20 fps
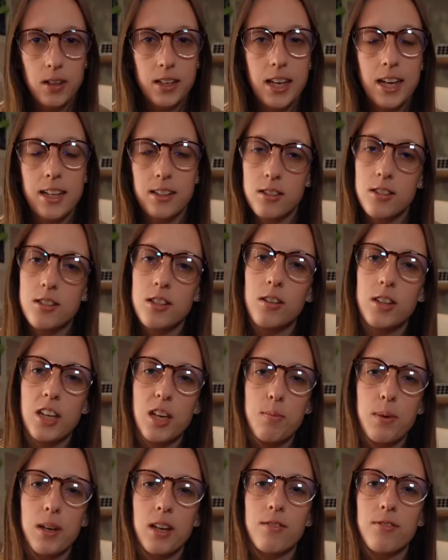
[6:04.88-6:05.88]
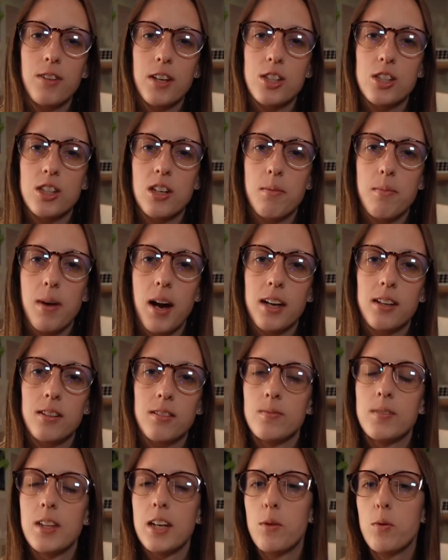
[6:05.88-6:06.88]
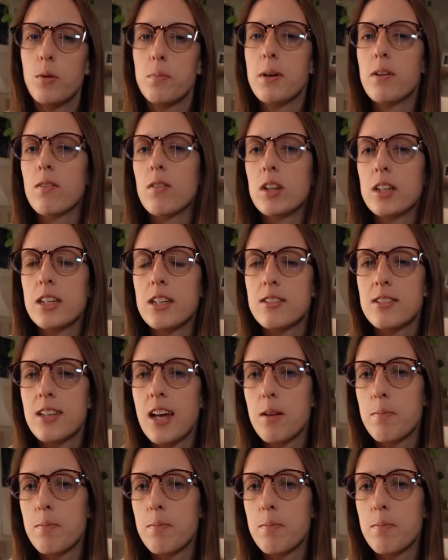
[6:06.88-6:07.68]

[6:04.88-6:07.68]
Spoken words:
again, still keeping inflation in mind, then it would be released at